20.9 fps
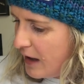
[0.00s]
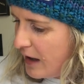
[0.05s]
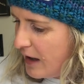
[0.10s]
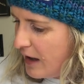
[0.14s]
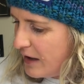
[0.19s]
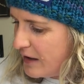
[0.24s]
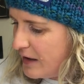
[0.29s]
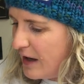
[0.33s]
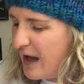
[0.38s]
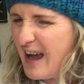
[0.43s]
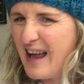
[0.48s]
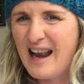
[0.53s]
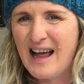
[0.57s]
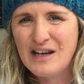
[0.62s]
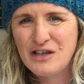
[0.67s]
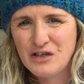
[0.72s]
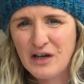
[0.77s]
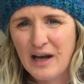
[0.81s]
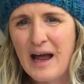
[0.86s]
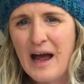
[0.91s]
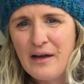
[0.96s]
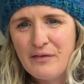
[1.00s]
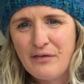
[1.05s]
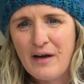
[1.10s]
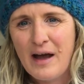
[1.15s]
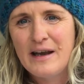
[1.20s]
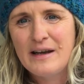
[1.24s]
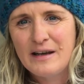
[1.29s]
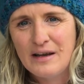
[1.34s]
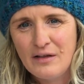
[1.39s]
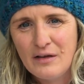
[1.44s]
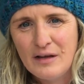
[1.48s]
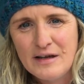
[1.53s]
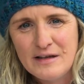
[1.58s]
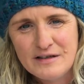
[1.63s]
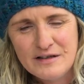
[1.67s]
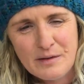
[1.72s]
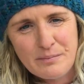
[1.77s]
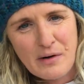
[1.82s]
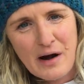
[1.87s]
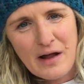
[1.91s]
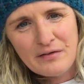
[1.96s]
and, and actually I find it, it's
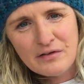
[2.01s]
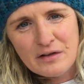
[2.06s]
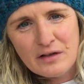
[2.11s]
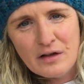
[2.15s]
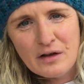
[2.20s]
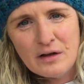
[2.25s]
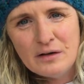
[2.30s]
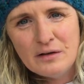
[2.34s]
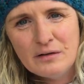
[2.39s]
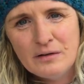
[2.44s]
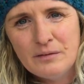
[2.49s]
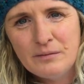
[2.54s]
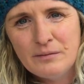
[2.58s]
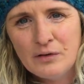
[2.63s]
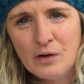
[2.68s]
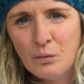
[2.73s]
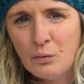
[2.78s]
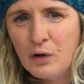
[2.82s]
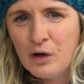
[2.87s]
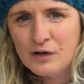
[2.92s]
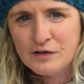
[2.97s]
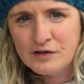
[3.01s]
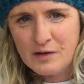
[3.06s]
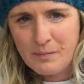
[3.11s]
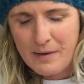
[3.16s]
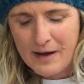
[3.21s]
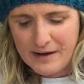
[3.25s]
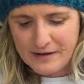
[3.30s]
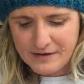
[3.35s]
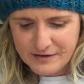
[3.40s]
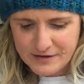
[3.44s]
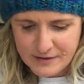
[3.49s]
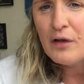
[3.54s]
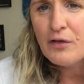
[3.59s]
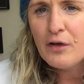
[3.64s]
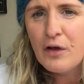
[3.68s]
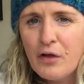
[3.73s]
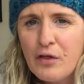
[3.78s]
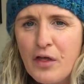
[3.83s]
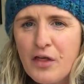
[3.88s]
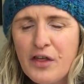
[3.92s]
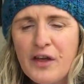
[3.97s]
the brand that that works the best. The
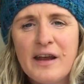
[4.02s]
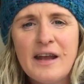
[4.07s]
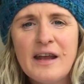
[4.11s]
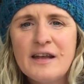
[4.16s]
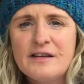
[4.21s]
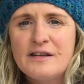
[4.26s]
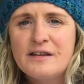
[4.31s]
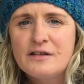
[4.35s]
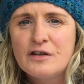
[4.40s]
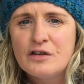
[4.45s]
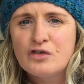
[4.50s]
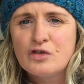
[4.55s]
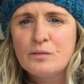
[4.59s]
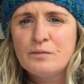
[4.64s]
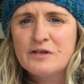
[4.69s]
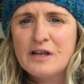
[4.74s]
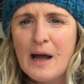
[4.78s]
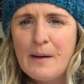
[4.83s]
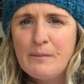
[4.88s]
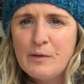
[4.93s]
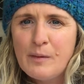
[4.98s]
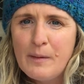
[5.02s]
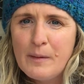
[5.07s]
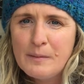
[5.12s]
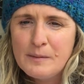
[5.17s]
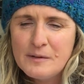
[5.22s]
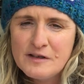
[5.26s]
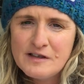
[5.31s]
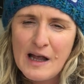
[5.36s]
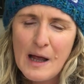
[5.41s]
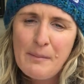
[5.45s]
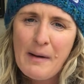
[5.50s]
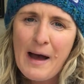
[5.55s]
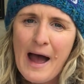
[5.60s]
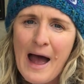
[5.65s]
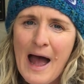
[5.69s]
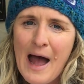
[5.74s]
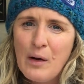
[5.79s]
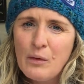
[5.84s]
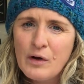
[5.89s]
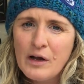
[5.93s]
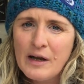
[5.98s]
other thing is, is that sometimes people say about
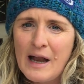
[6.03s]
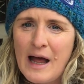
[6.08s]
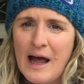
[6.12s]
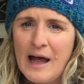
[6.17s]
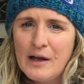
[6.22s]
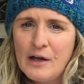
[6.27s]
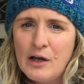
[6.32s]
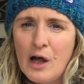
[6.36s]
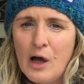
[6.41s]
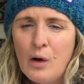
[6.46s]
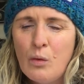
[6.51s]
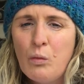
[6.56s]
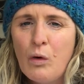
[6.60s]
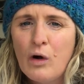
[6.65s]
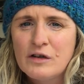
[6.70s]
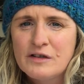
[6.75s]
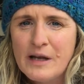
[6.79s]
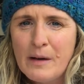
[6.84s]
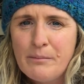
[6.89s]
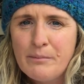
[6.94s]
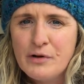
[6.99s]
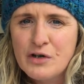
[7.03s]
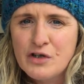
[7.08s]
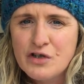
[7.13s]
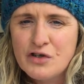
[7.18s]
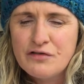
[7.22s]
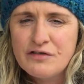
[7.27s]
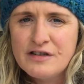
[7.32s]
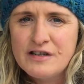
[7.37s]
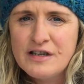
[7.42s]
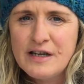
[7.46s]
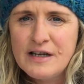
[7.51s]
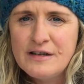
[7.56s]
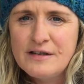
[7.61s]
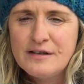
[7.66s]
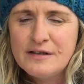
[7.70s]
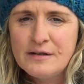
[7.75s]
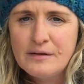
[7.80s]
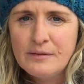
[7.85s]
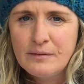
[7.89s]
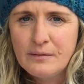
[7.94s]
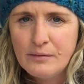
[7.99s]
how can I know what temperature it
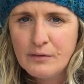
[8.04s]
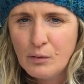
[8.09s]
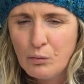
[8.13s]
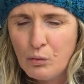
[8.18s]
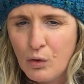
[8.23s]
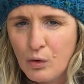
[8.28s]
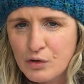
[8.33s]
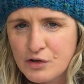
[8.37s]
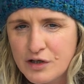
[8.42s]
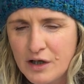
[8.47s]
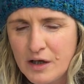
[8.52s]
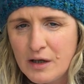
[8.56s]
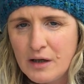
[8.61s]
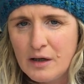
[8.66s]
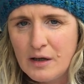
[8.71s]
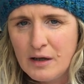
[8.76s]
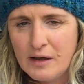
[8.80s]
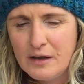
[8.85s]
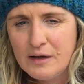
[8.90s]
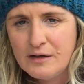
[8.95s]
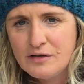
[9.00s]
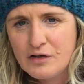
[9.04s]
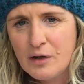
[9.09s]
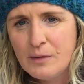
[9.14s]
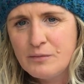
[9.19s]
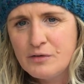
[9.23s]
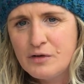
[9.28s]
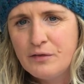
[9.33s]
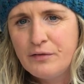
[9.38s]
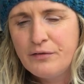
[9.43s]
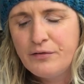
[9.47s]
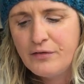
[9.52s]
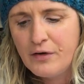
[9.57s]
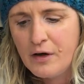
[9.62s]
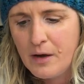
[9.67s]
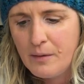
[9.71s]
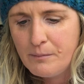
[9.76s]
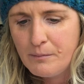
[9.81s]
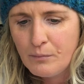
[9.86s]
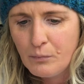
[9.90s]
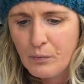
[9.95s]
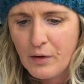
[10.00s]
is, the water, in terms of
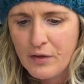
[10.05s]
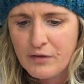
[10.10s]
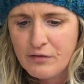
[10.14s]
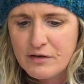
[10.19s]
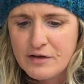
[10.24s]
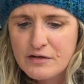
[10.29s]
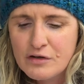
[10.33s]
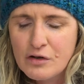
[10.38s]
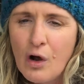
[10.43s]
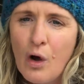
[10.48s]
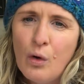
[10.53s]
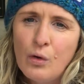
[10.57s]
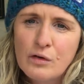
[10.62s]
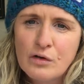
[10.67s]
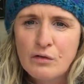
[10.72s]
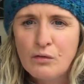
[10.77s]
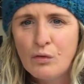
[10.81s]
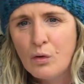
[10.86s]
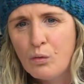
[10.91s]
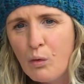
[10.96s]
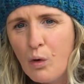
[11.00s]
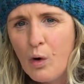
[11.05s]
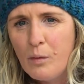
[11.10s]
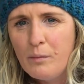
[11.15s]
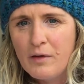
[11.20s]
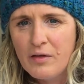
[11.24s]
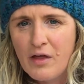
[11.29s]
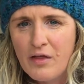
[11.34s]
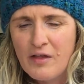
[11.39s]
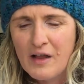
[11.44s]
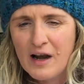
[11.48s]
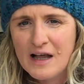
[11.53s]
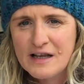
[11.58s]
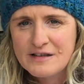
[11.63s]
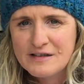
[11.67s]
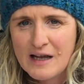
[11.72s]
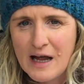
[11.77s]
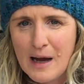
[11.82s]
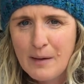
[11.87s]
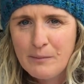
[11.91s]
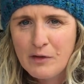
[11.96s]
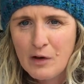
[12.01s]
um, whether it's colder or warmer than the last
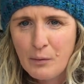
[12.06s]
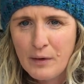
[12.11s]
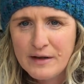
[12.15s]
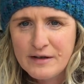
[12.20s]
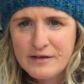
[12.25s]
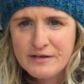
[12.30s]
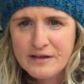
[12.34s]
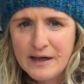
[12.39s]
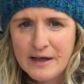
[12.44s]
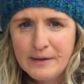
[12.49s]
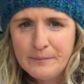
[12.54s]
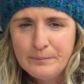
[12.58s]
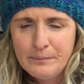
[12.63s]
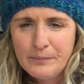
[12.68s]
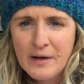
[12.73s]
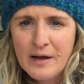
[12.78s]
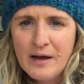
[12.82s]
time they went in.